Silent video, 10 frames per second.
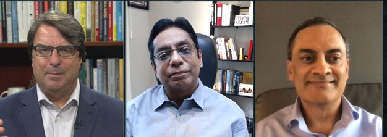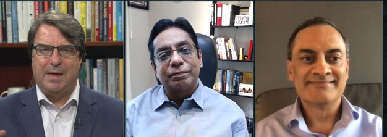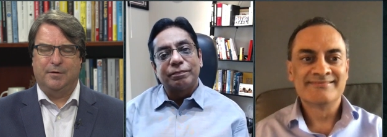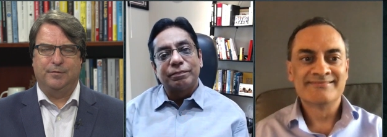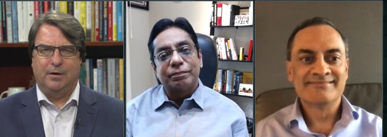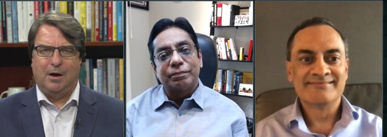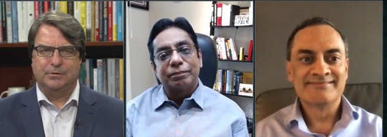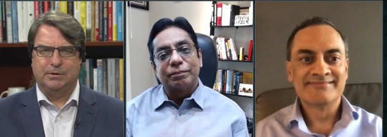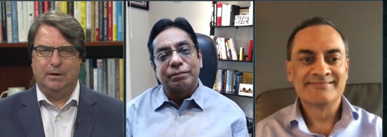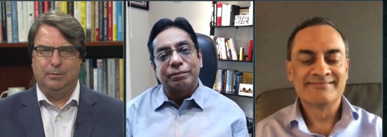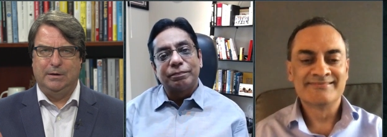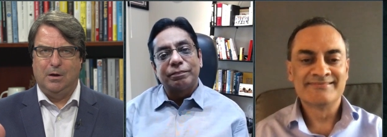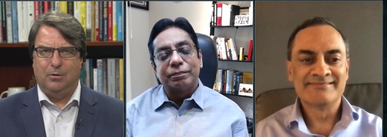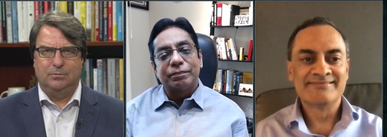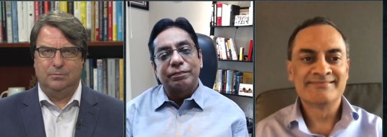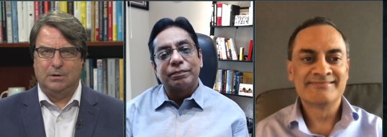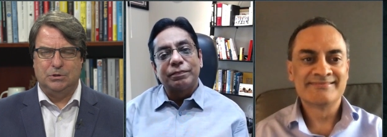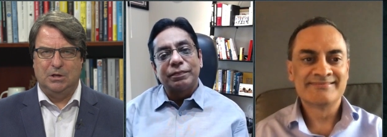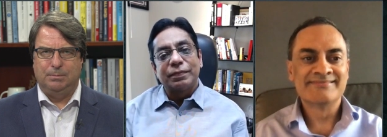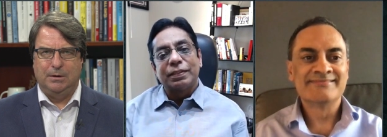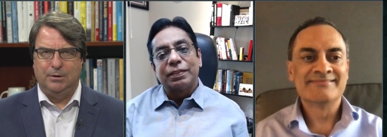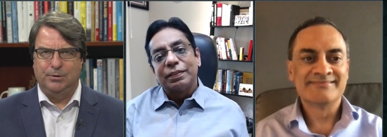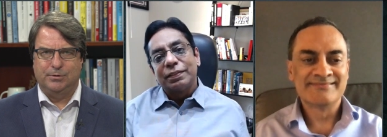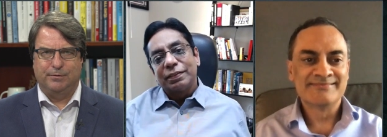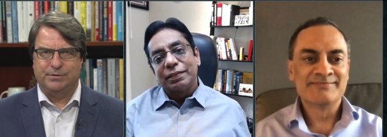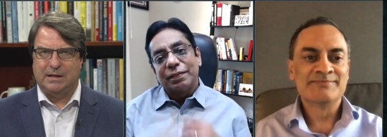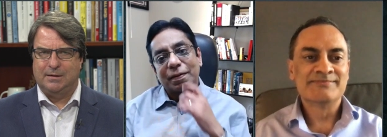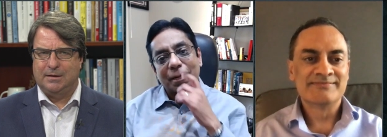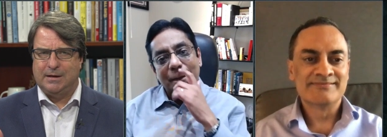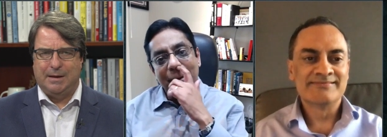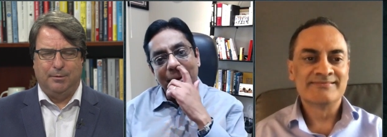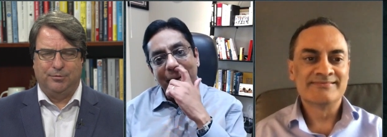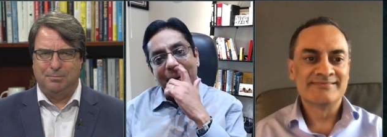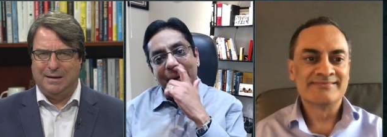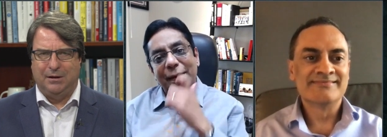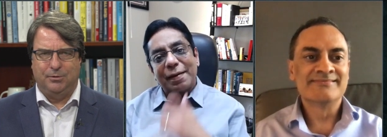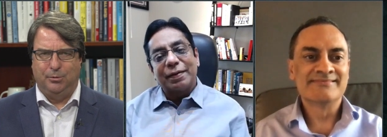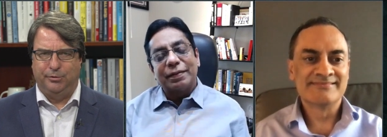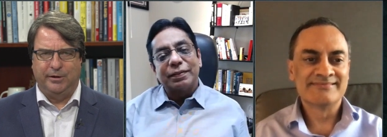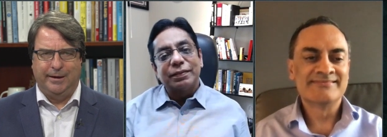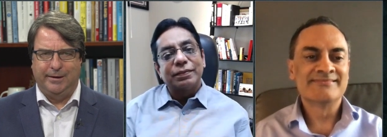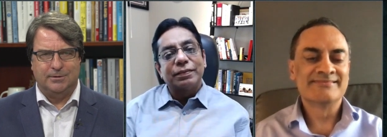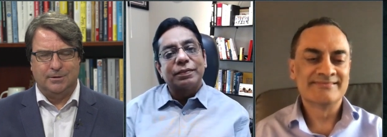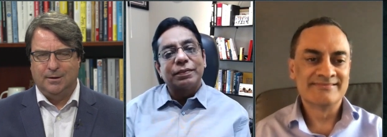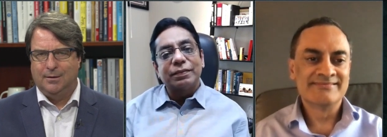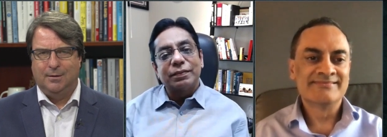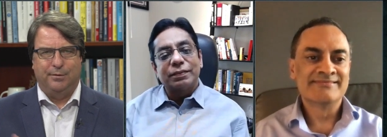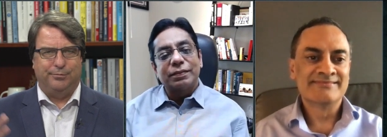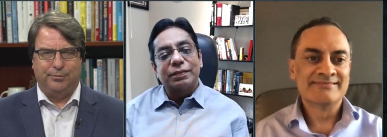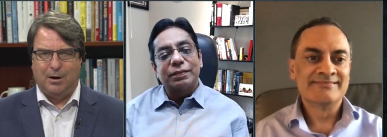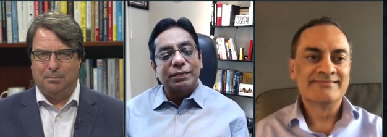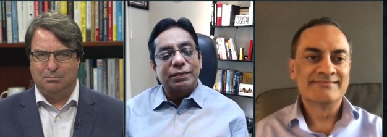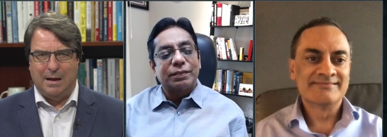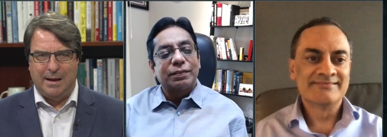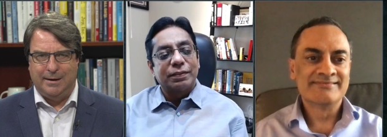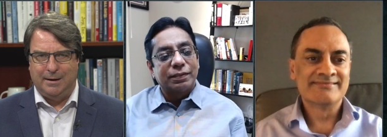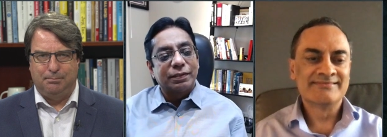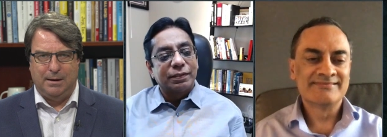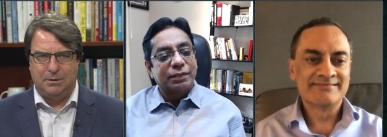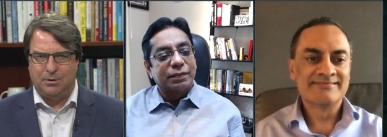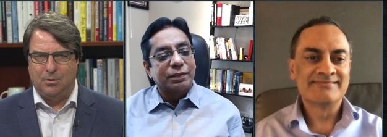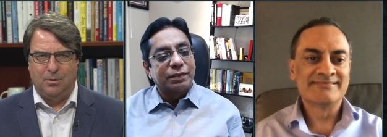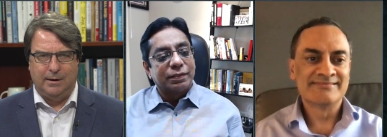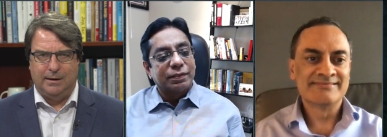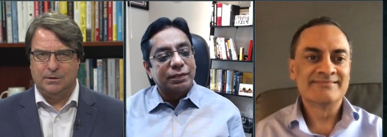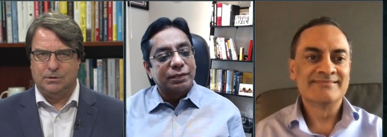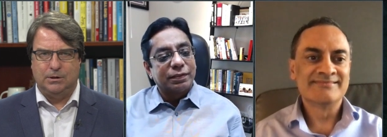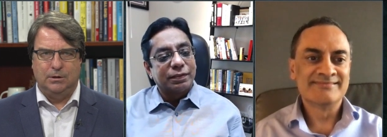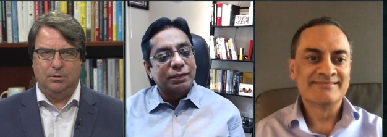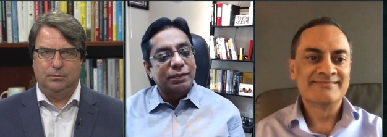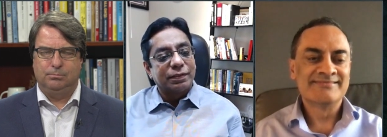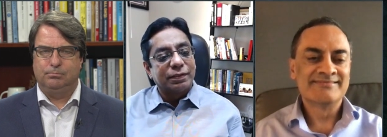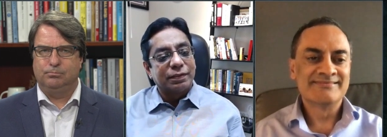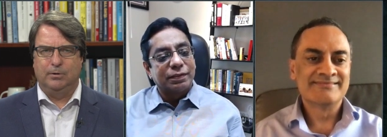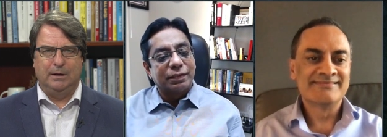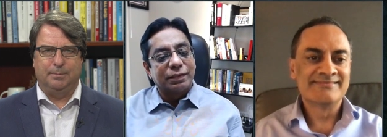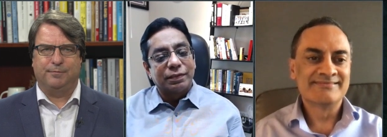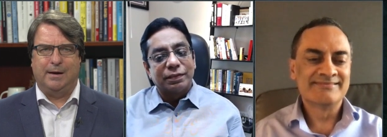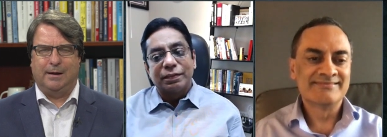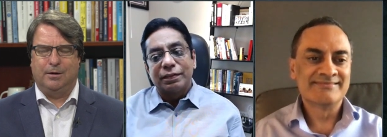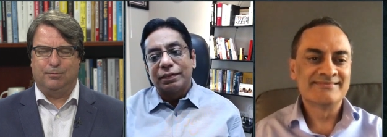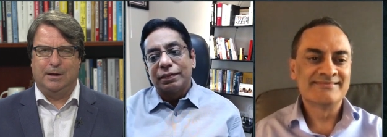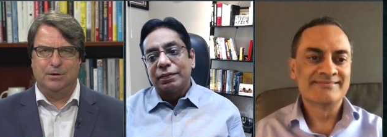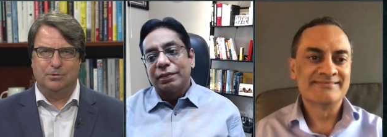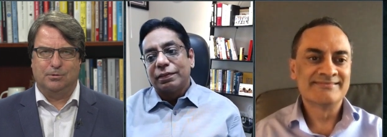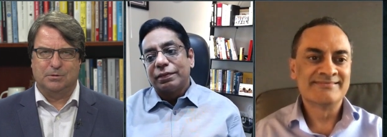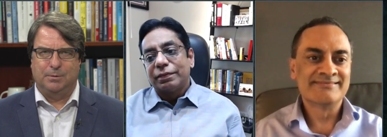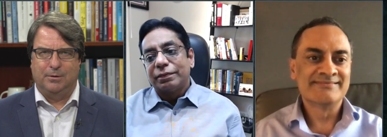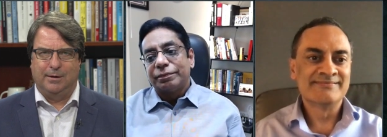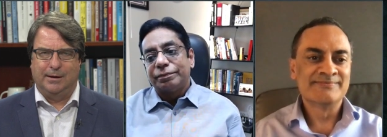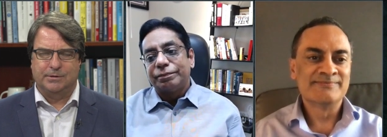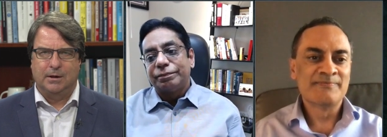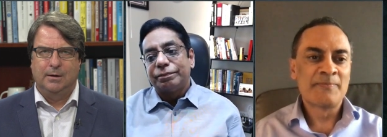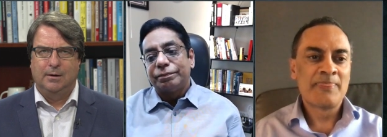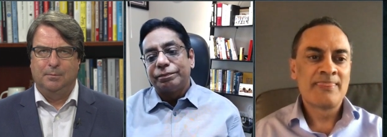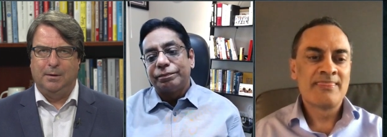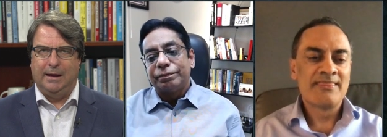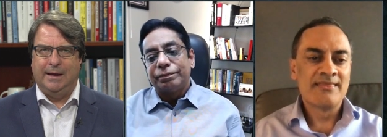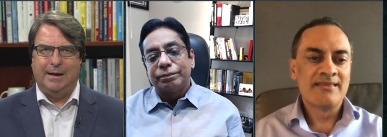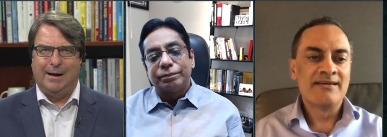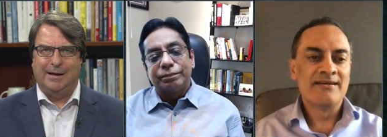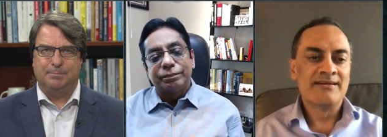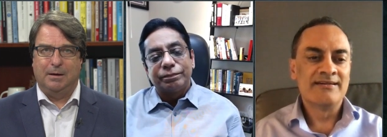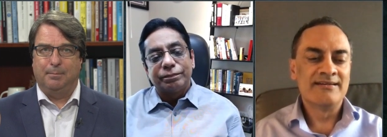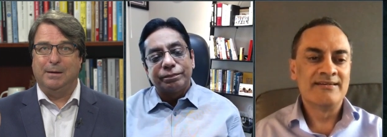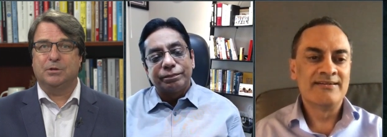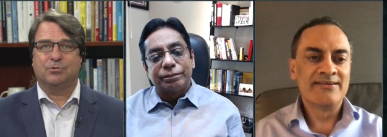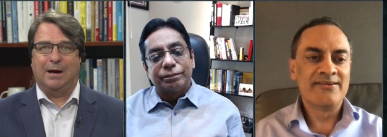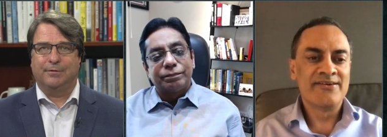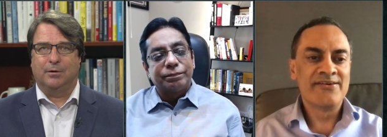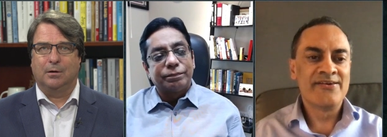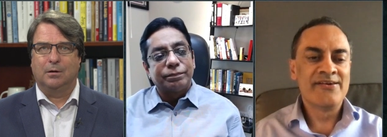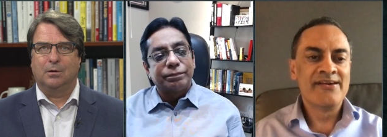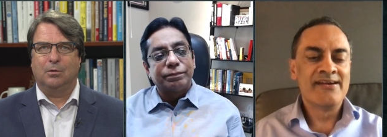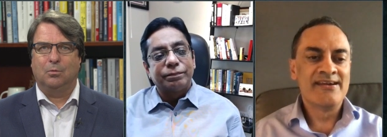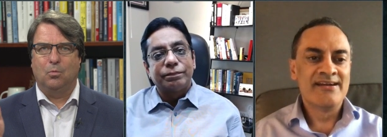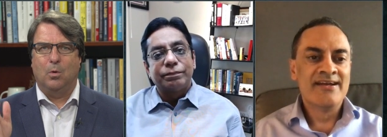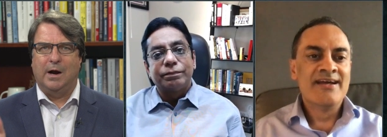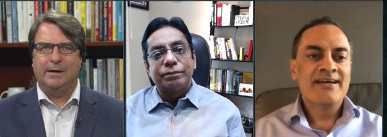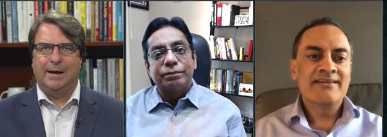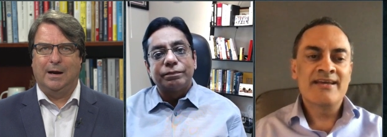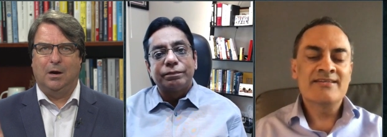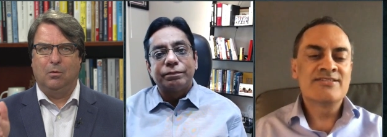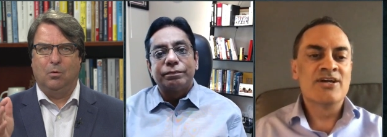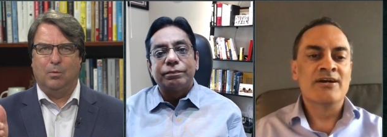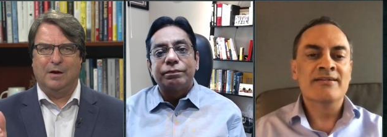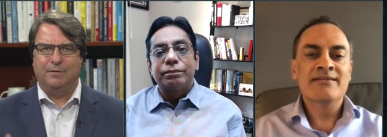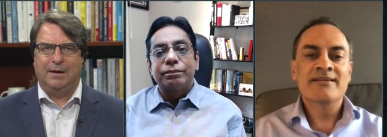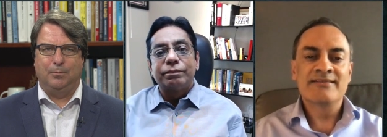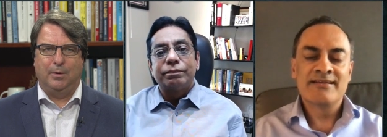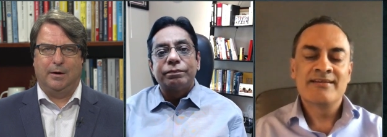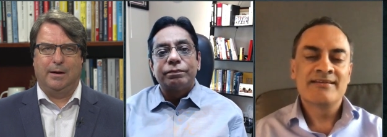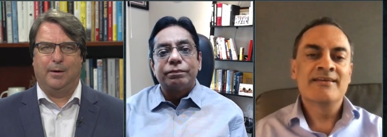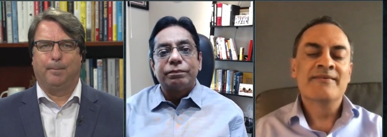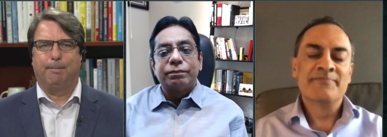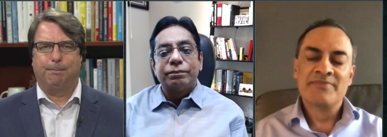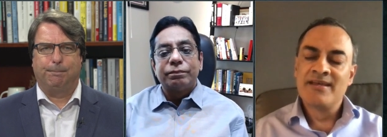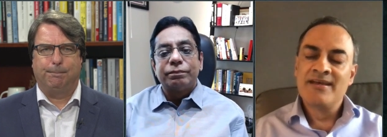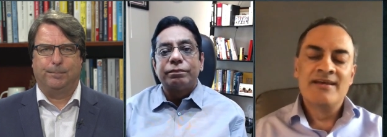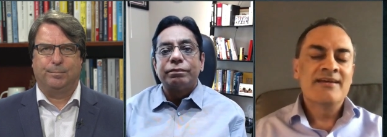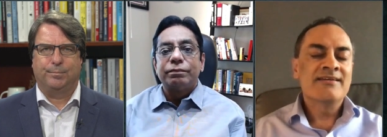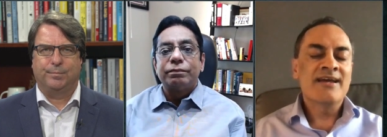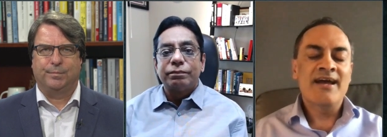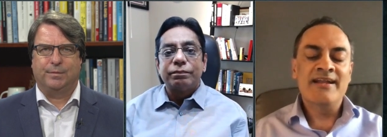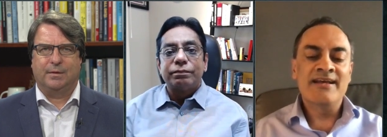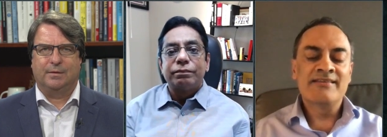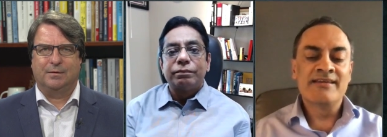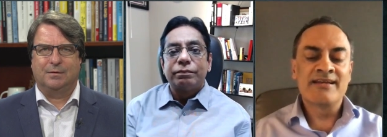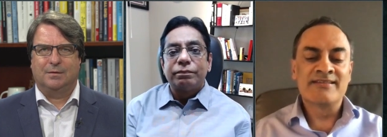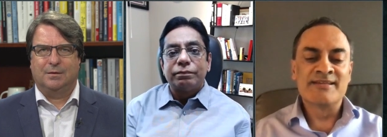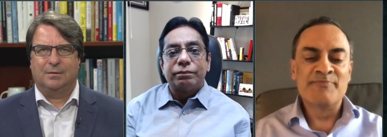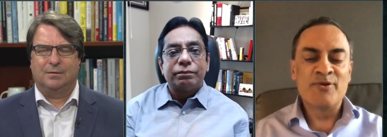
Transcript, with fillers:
Speaker 1: Manuvir? Obviously we know the GPUs have set the table for many cool things from mining Bitcoin to really providing a great user experience. But AI has been a big driver. Why now? Yes, why no. VMware now?
Speaker 2: Yeah, and I think it's